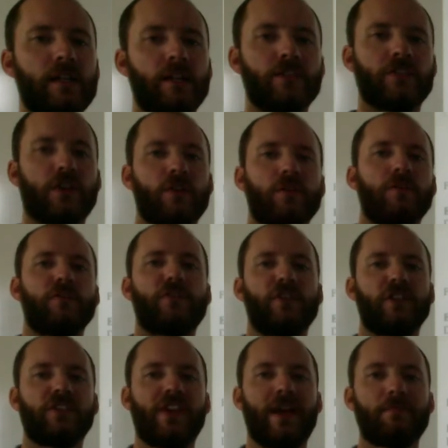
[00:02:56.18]
So, for
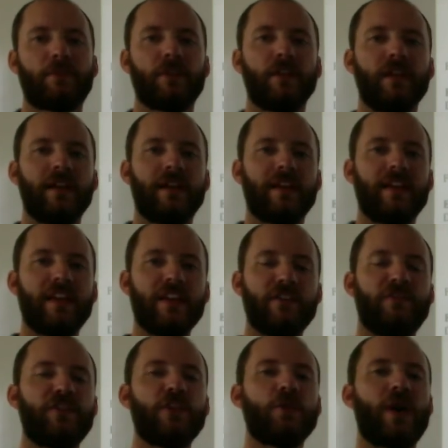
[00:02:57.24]
example,
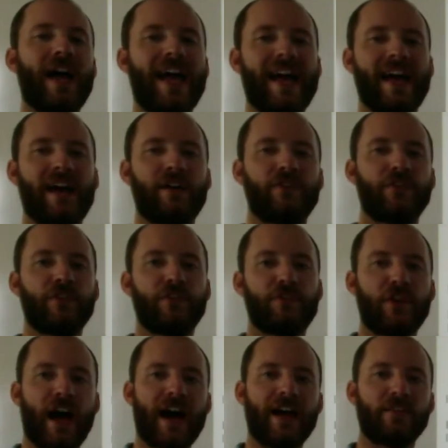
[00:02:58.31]
if you have
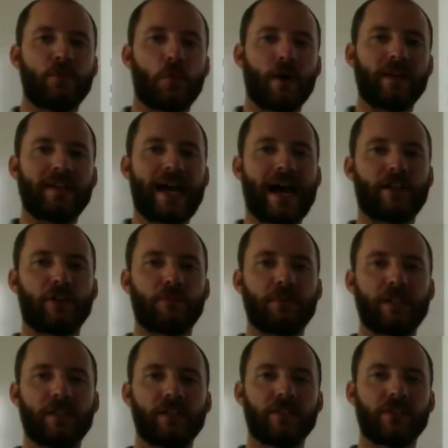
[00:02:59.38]
5 $1
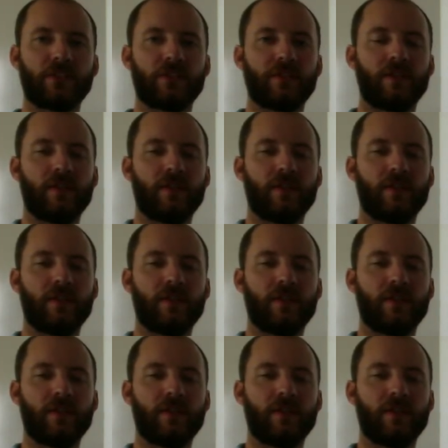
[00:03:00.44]
bills,